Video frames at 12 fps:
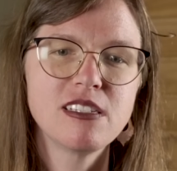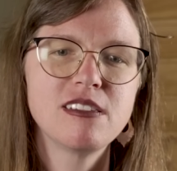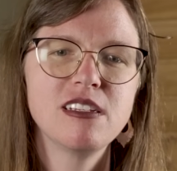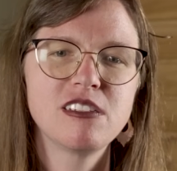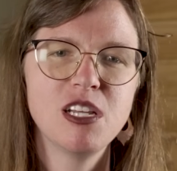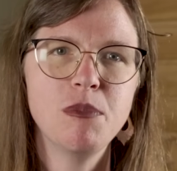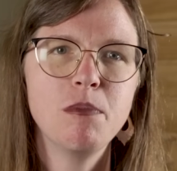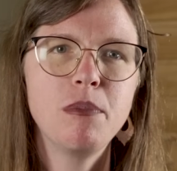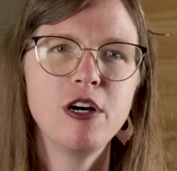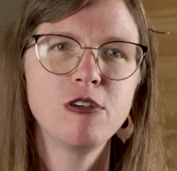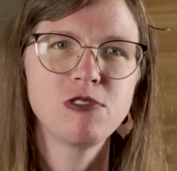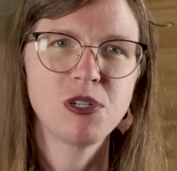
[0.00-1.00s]
system
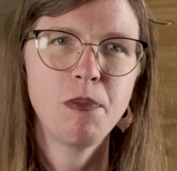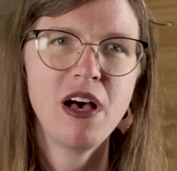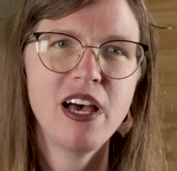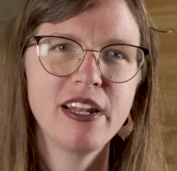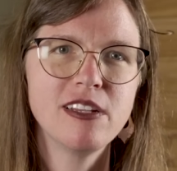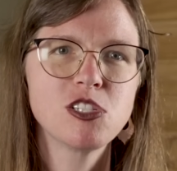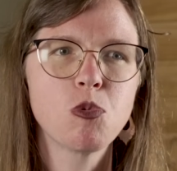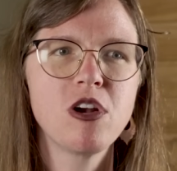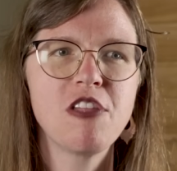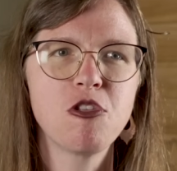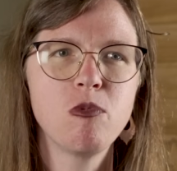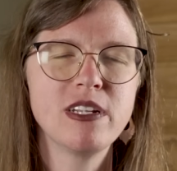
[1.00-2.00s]
imposed upon us. We're
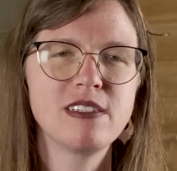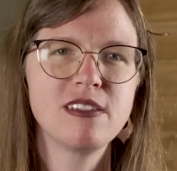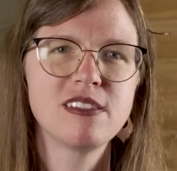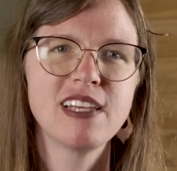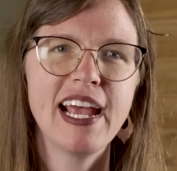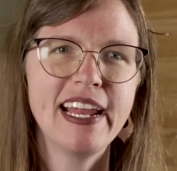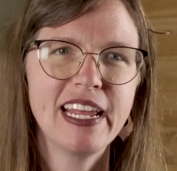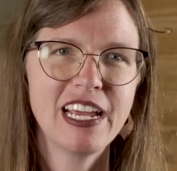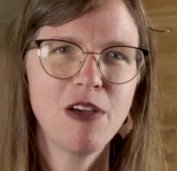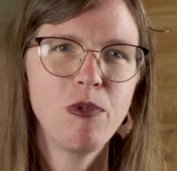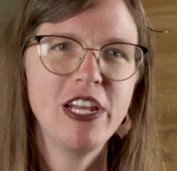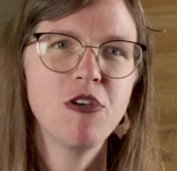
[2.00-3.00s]
not the ones designing
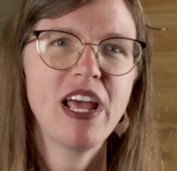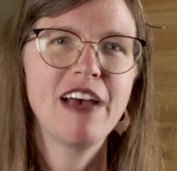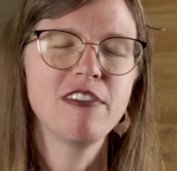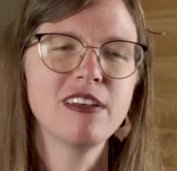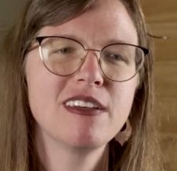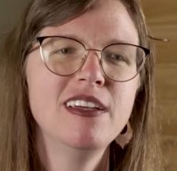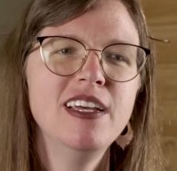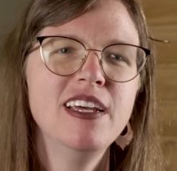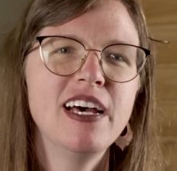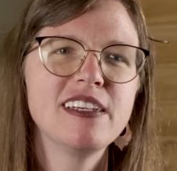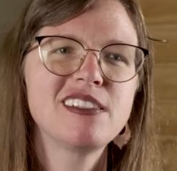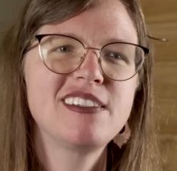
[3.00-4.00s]
it. We don't have a
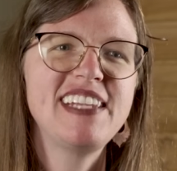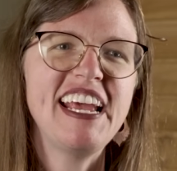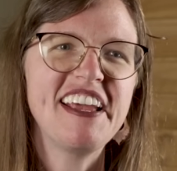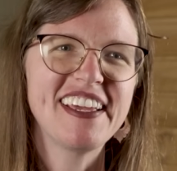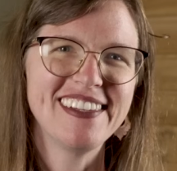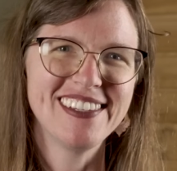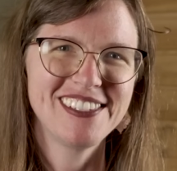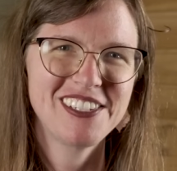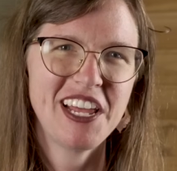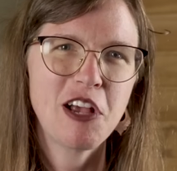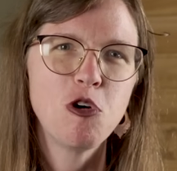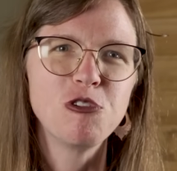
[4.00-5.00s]
stake in the
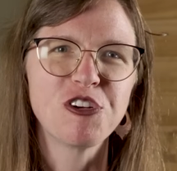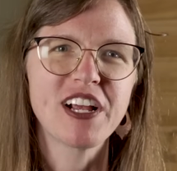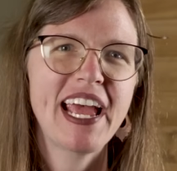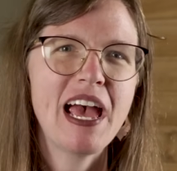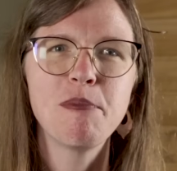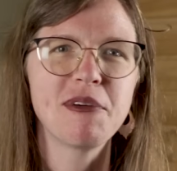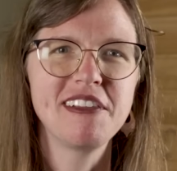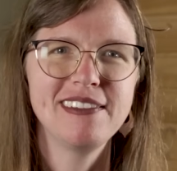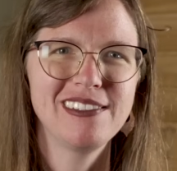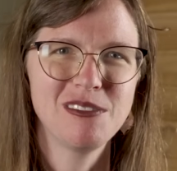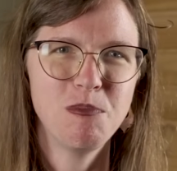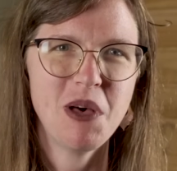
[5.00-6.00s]
stakeholder
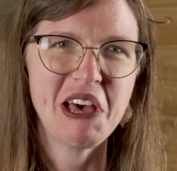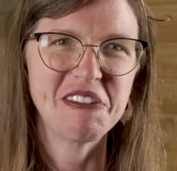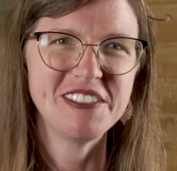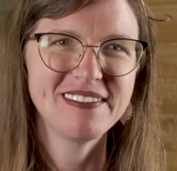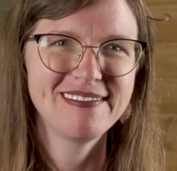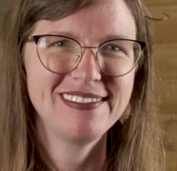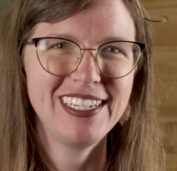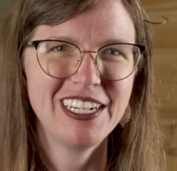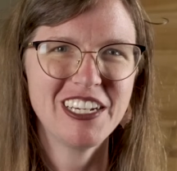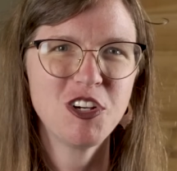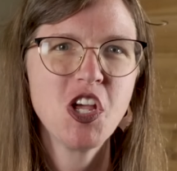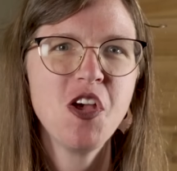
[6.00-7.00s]
capitalism model.
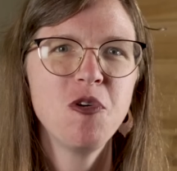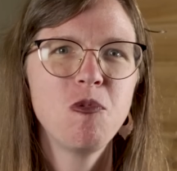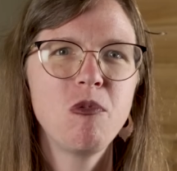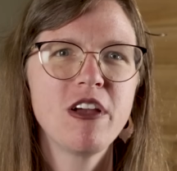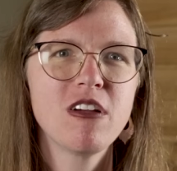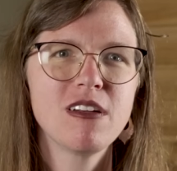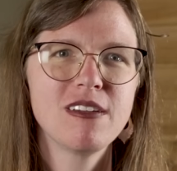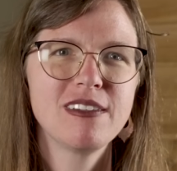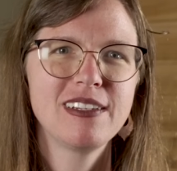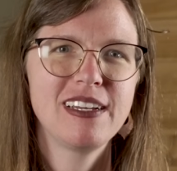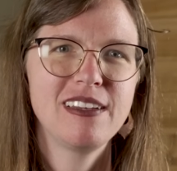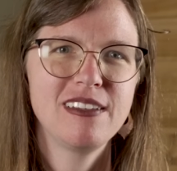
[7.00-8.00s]

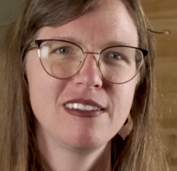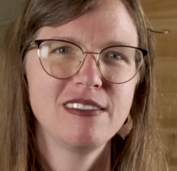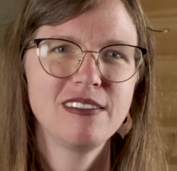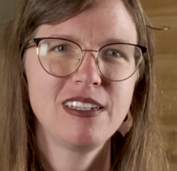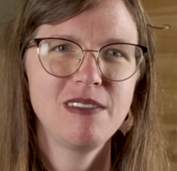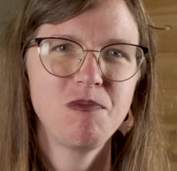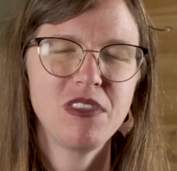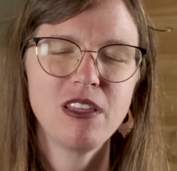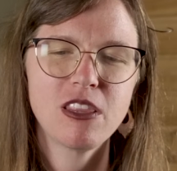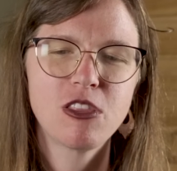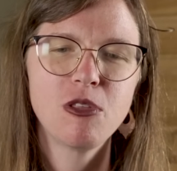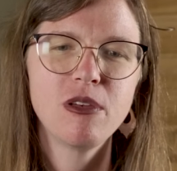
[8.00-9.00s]
We're
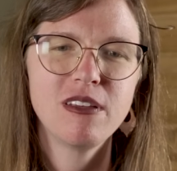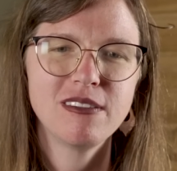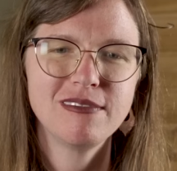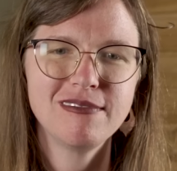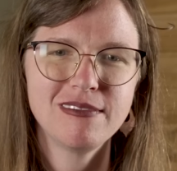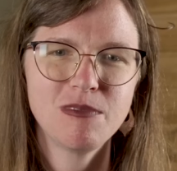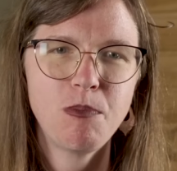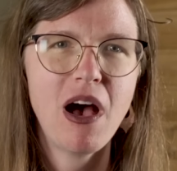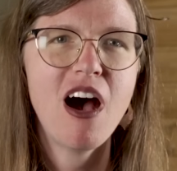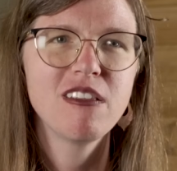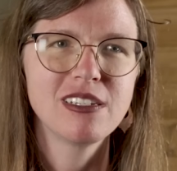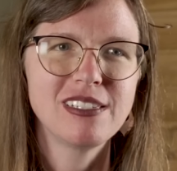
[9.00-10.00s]
the
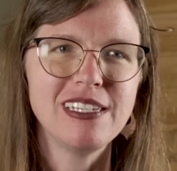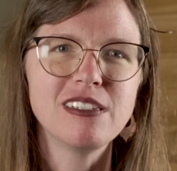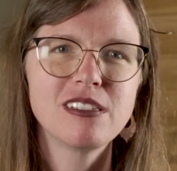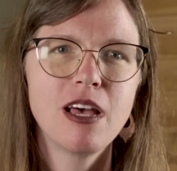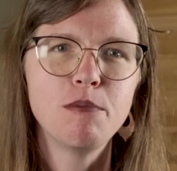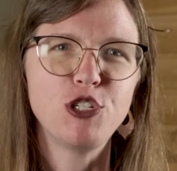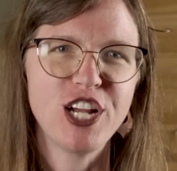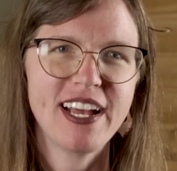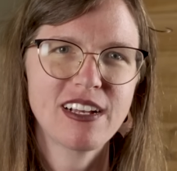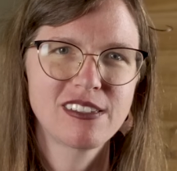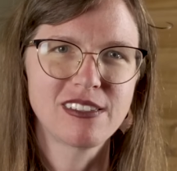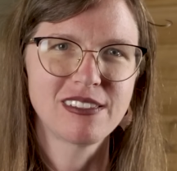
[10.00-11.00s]
policy
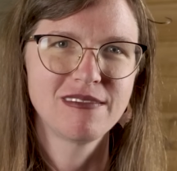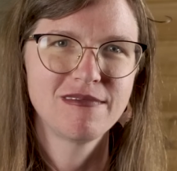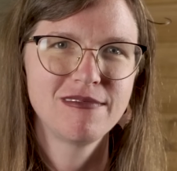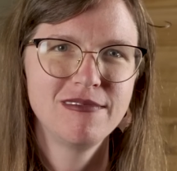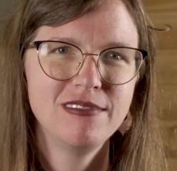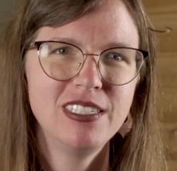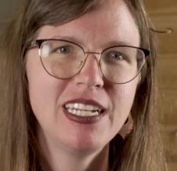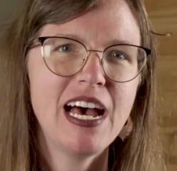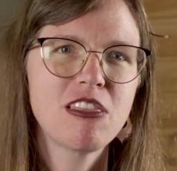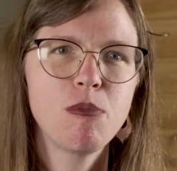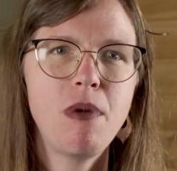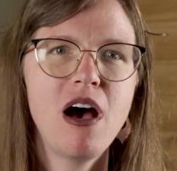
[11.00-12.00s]
subjects,
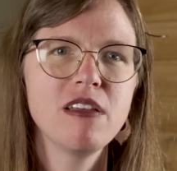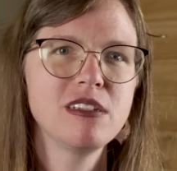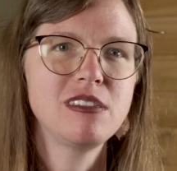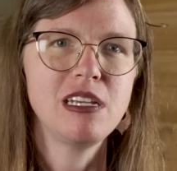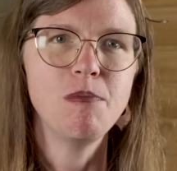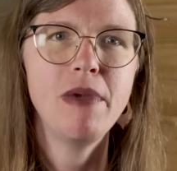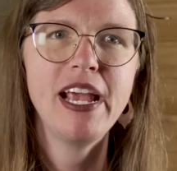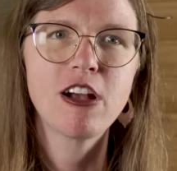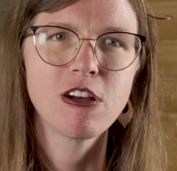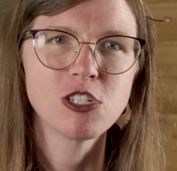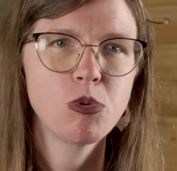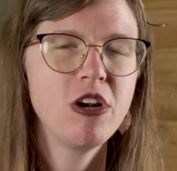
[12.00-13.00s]
not the policy
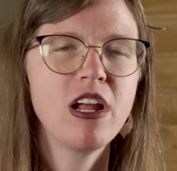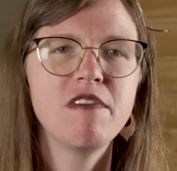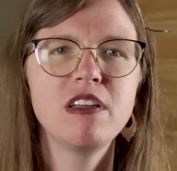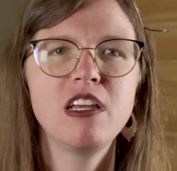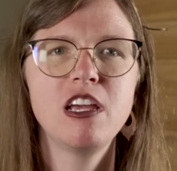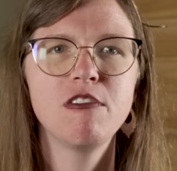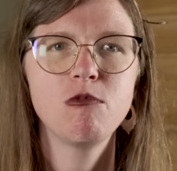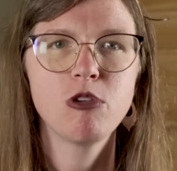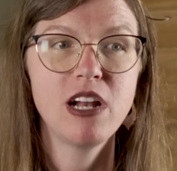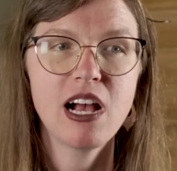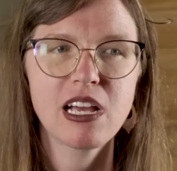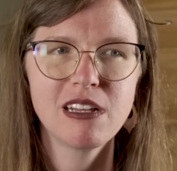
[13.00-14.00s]
makers. We don't have any
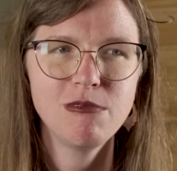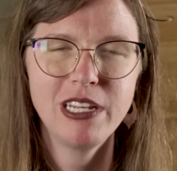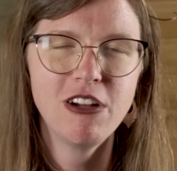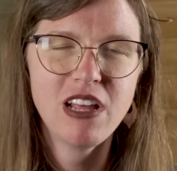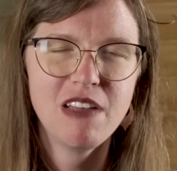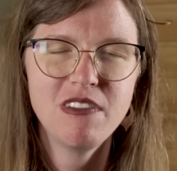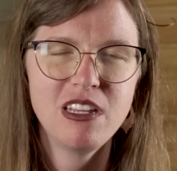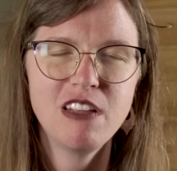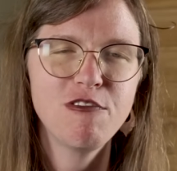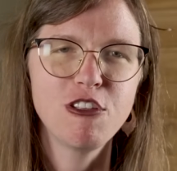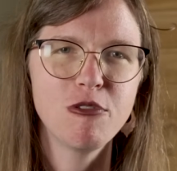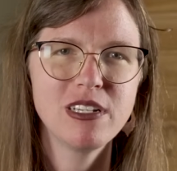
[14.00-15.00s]

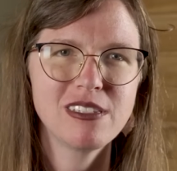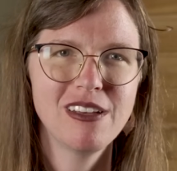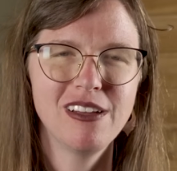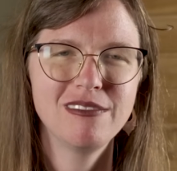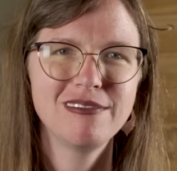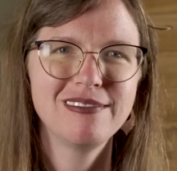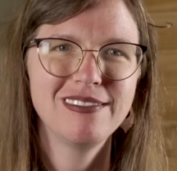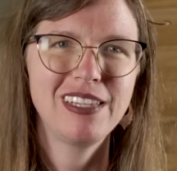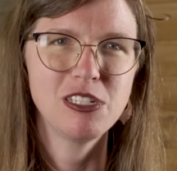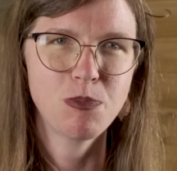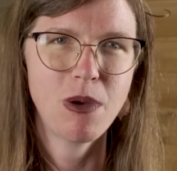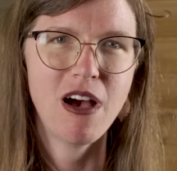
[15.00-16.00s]
influence on
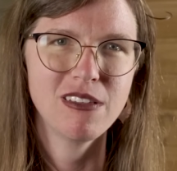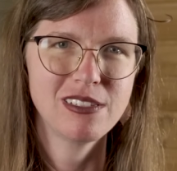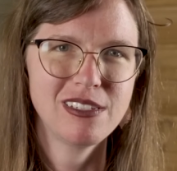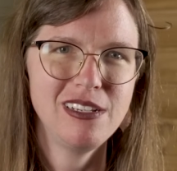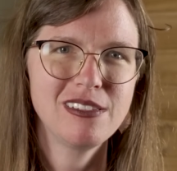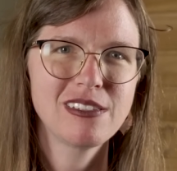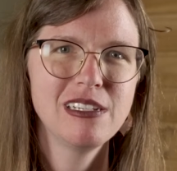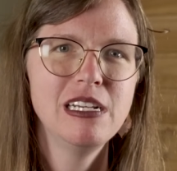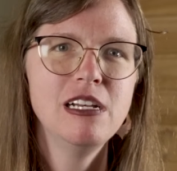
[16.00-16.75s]
these policies.